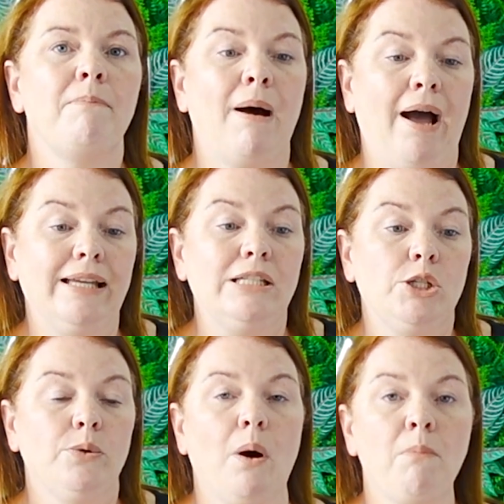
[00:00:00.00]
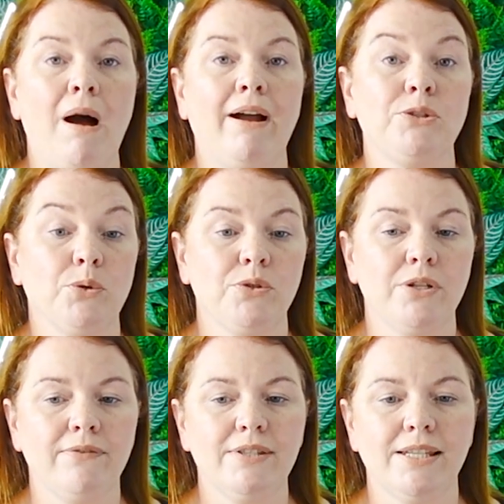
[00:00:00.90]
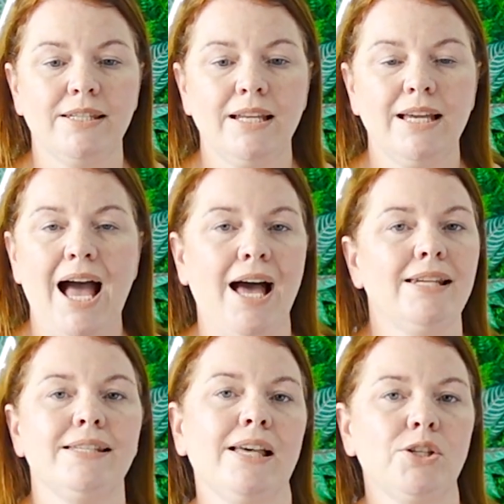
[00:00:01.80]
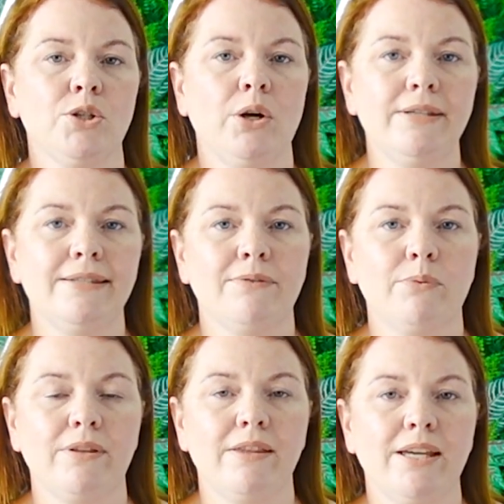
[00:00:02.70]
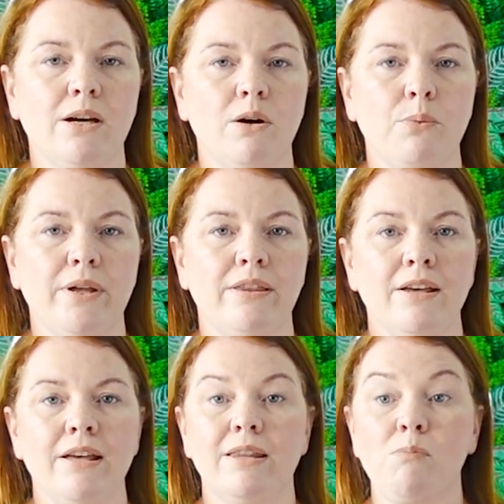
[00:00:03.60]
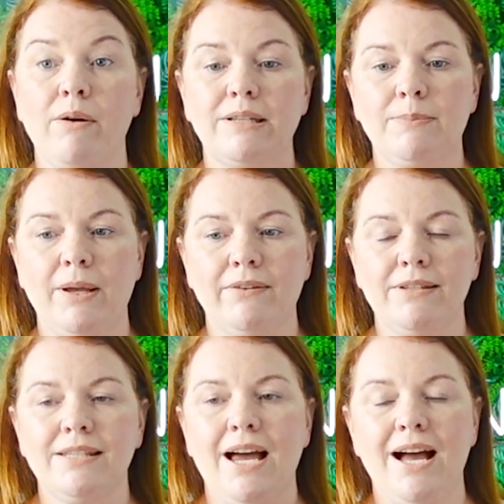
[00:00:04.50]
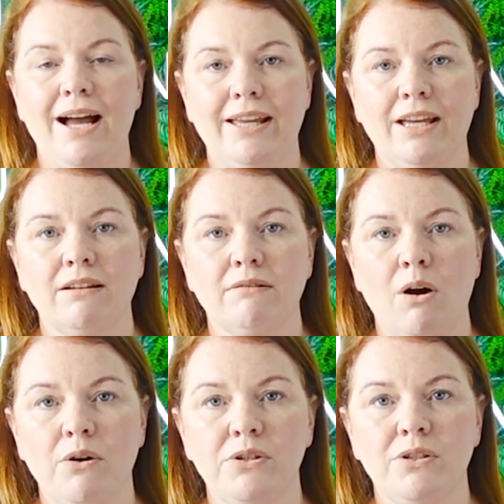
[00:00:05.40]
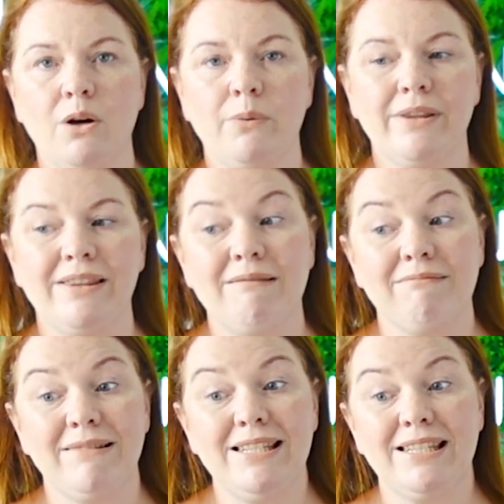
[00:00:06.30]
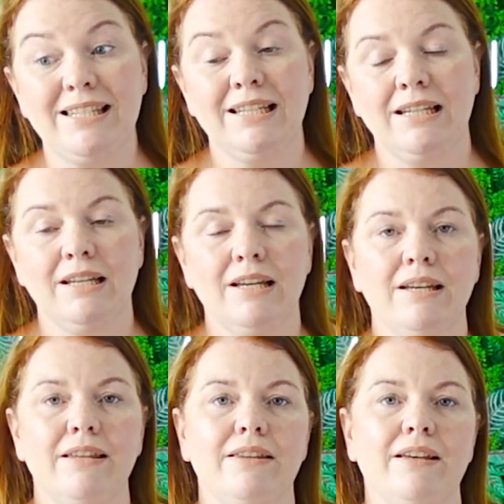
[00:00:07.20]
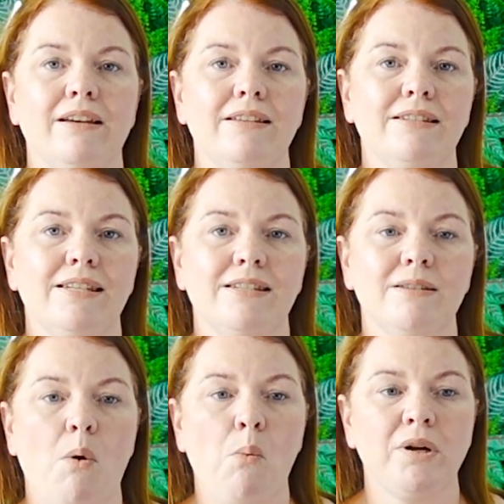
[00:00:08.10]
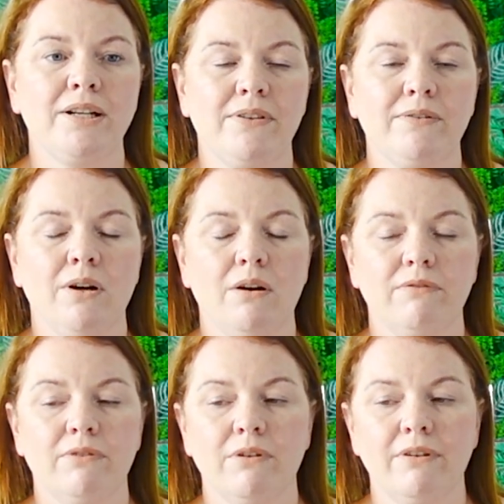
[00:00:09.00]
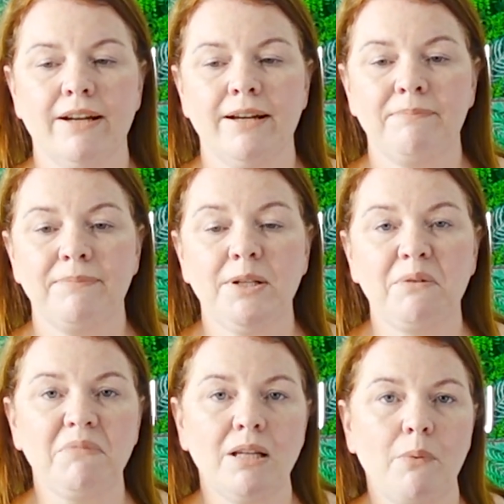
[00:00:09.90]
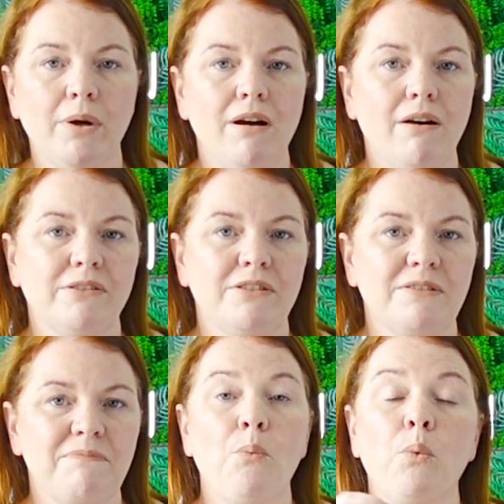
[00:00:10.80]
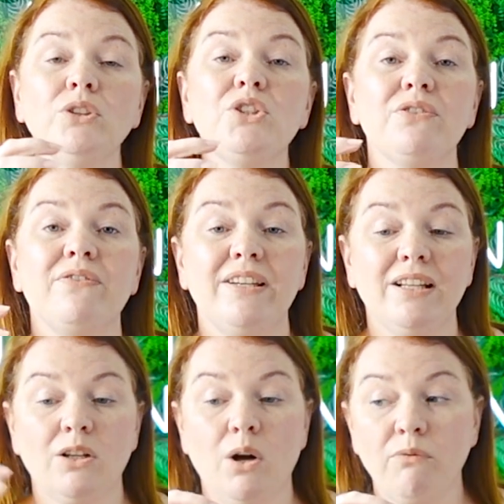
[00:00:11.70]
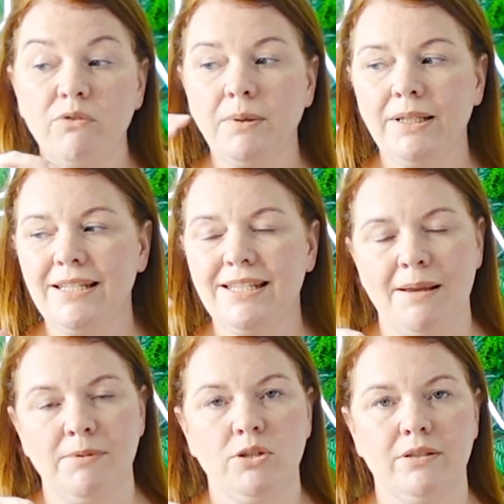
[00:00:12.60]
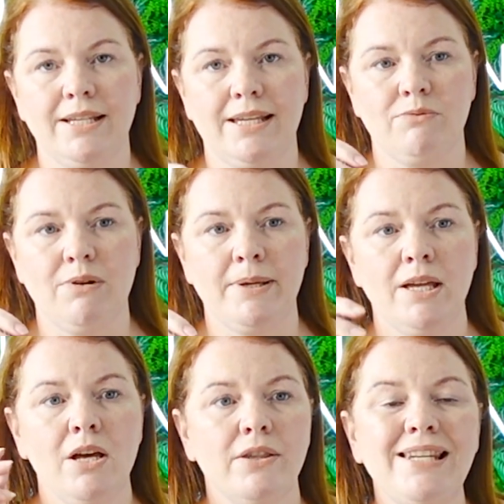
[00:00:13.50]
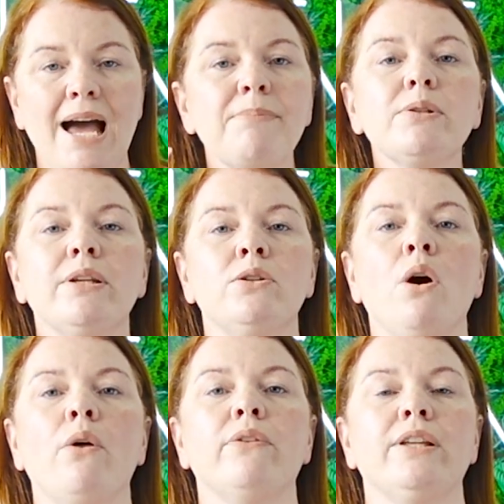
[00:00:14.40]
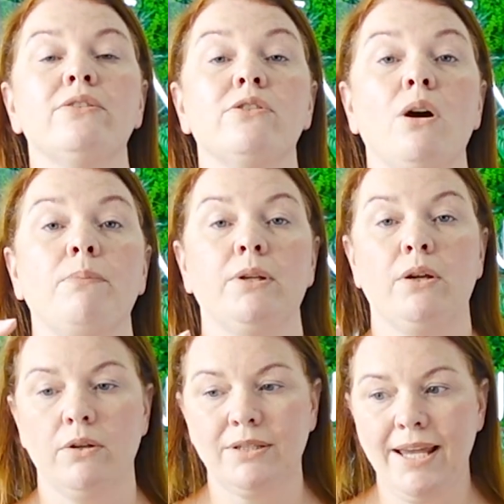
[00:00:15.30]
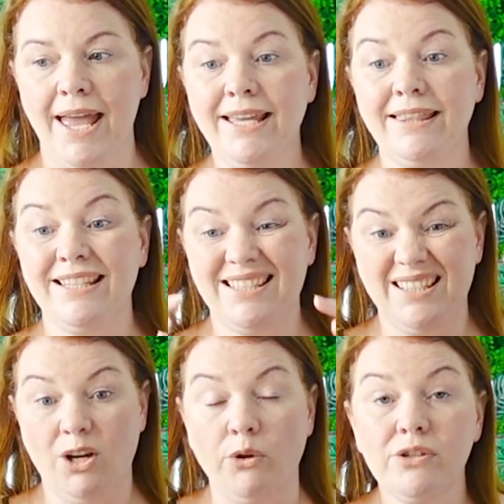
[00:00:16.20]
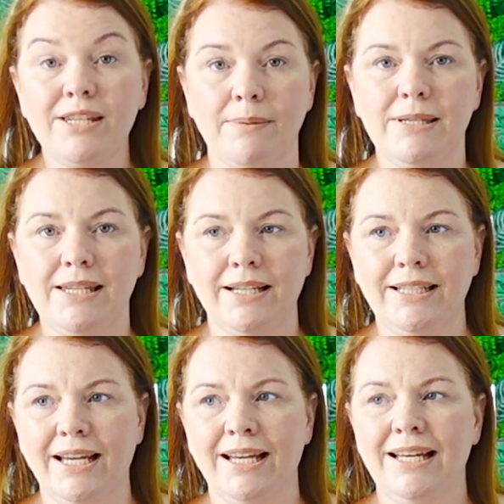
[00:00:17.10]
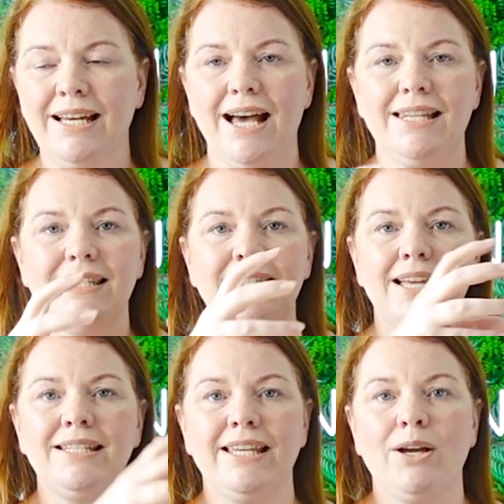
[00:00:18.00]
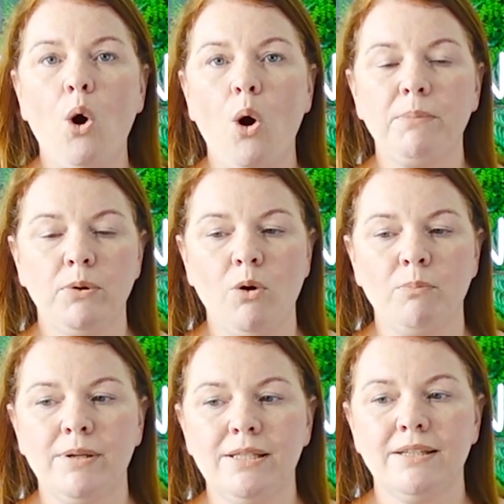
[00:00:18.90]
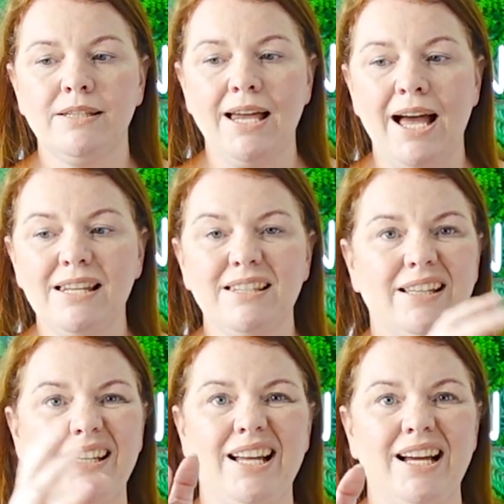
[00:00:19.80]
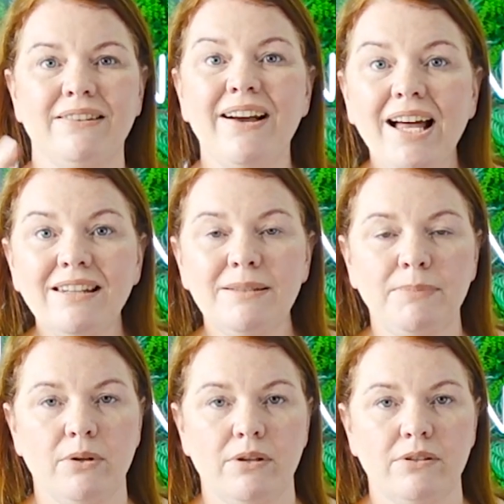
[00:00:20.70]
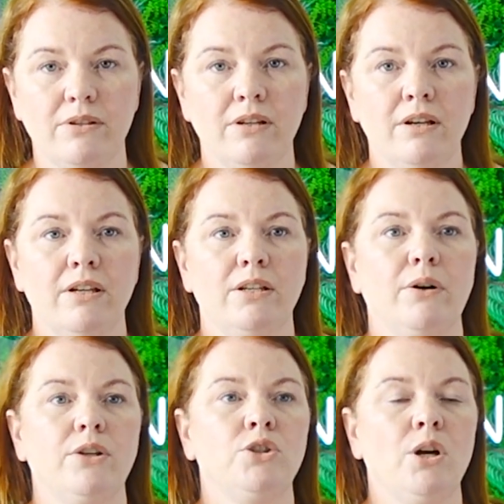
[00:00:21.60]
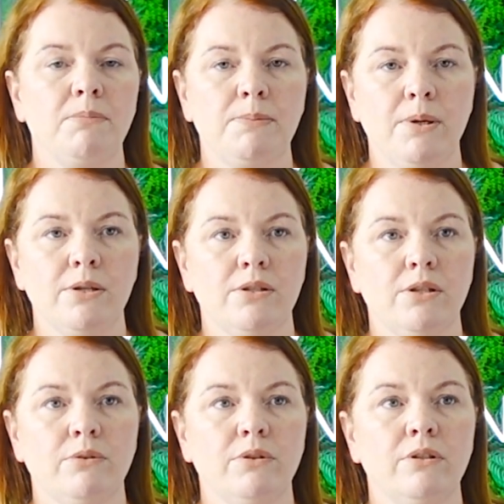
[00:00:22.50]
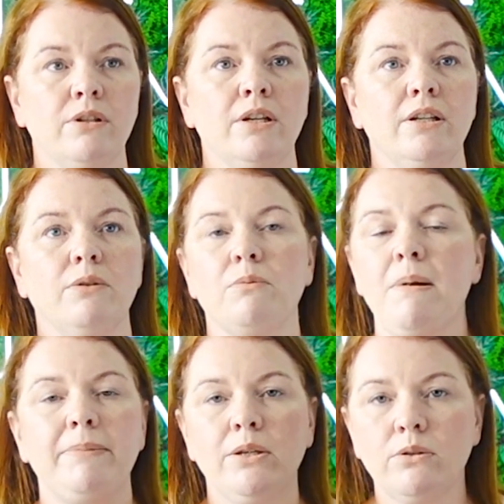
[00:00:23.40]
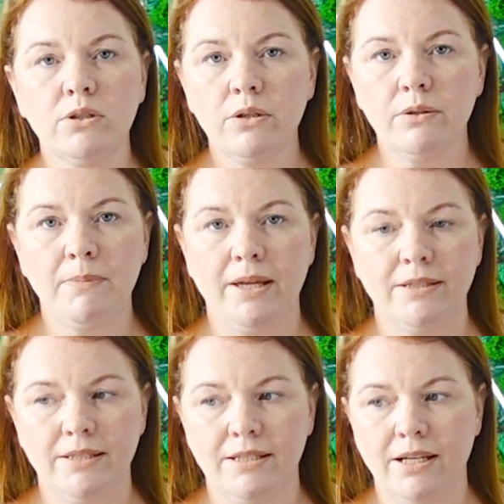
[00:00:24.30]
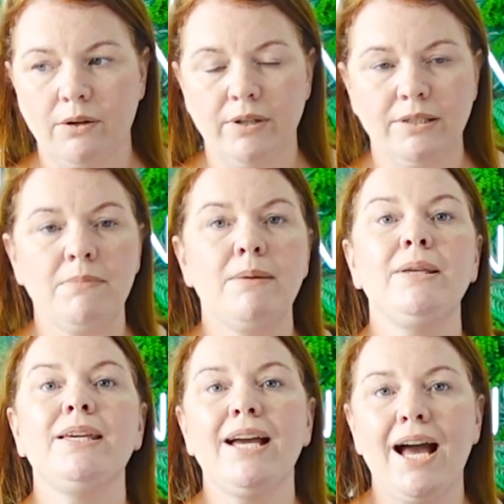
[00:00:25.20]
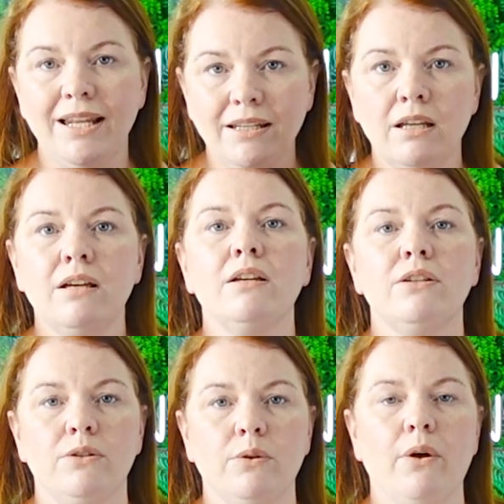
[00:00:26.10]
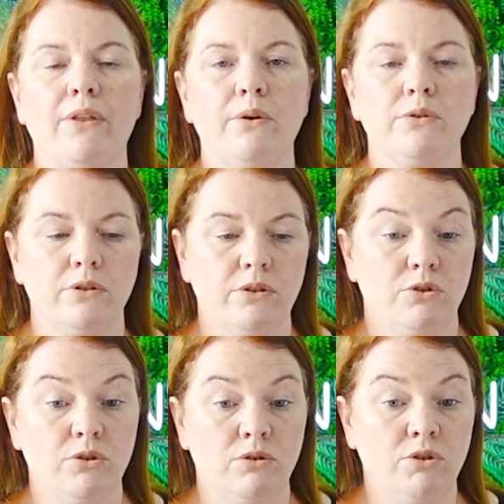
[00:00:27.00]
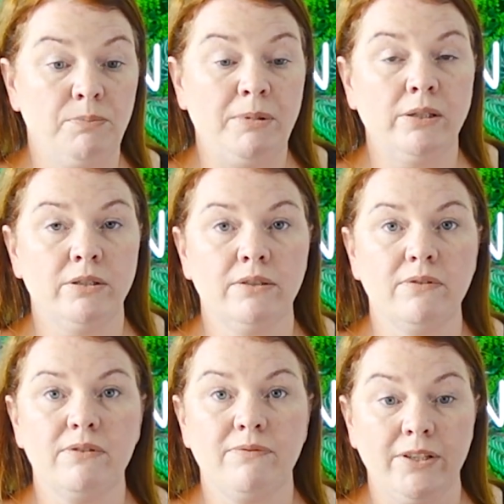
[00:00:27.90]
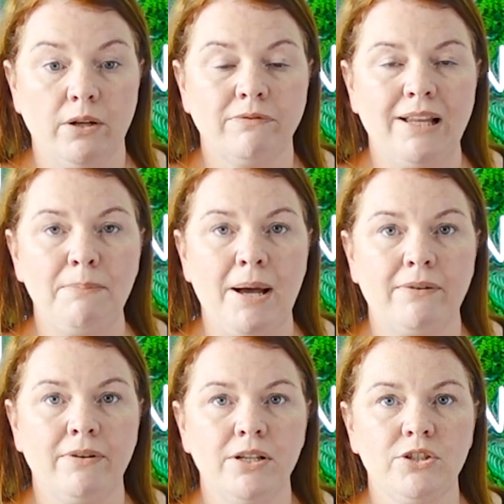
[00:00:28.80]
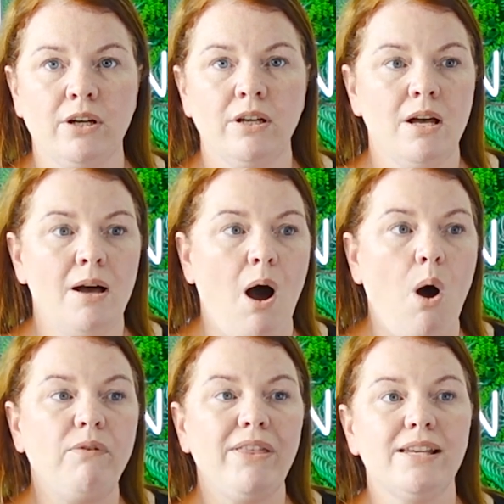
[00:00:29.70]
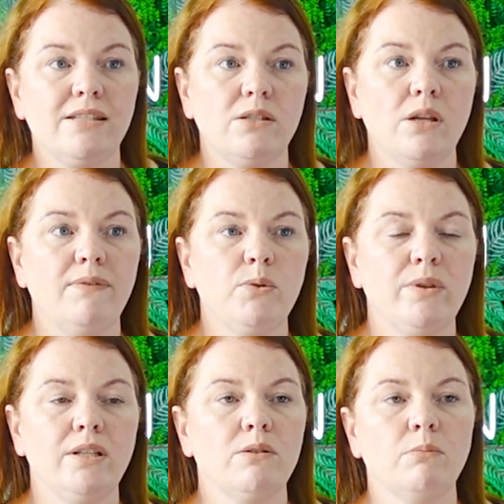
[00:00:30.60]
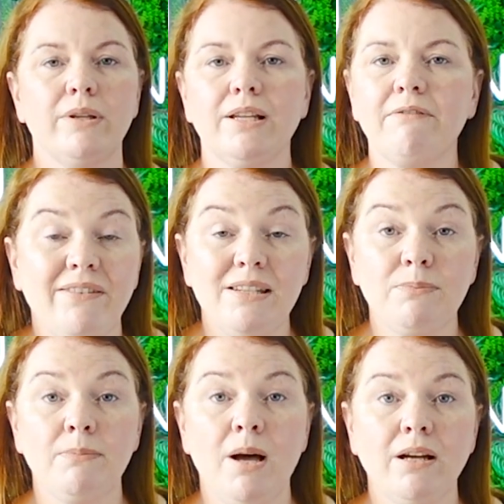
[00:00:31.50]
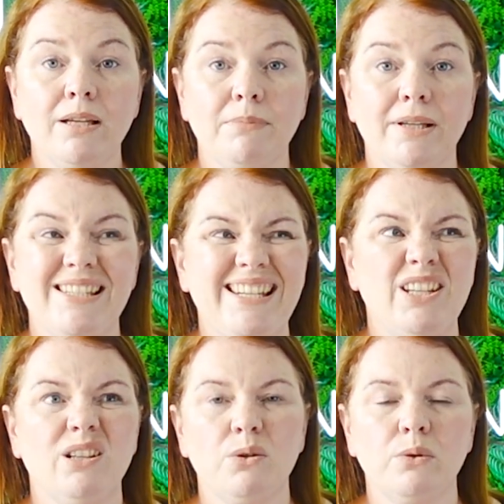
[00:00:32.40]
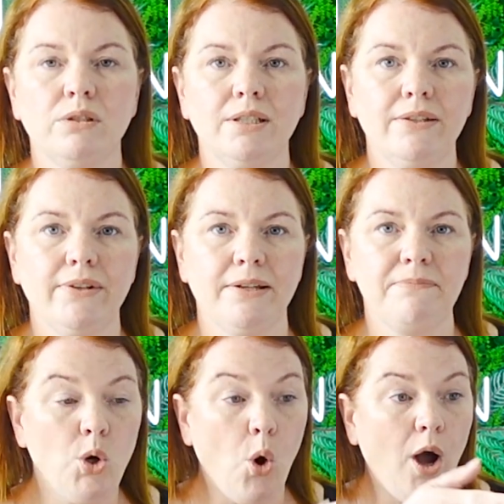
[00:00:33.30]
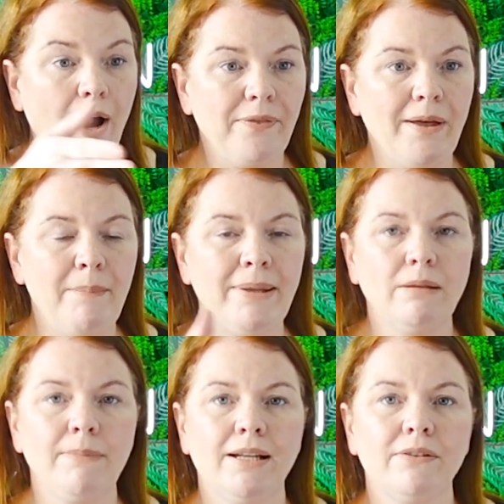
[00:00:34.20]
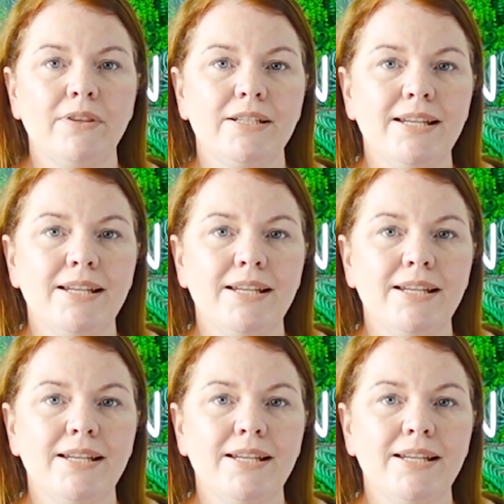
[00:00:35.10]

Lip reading: buys you or buys your services has that choice of whether they go with the more experienced, higher cost, or whether they risk the system or whatever they've got for, a lower cost. Once you feel comfortable and established on TaskRabbit, there's absolutely nothing stopping you taking this concept, this idea, and setting up your own business as like a kind of handy person, a jobs person who can, maybe you can do the painting, decorating, maybe you can do all those building of, flat pack furniture. Offer that as a service within something like Facebook Marketplace in your local area. Cut out that middleman of the